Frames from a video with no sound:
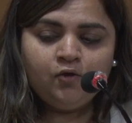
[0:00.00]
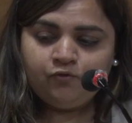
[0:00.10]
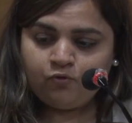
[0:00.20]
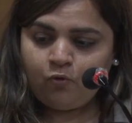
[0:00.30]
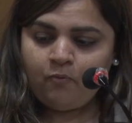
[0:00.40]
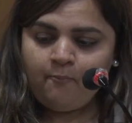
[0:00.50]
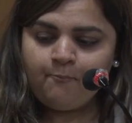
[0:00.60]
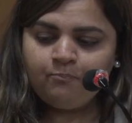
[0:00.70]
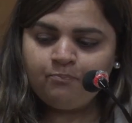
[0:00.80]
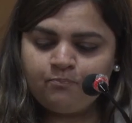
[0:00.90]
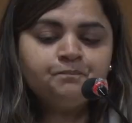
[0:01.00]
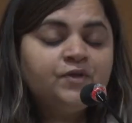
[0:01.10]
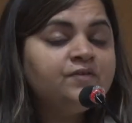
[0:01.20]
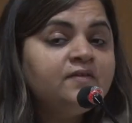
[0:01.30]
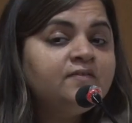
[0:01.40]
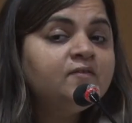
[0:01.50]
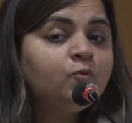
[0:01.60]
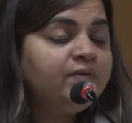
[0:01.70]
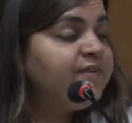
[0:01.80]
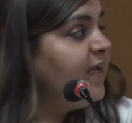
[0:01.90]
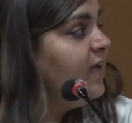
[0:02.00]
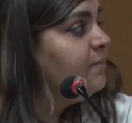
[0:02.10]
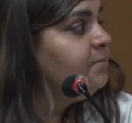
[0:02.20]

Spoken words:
So this is Quizzy.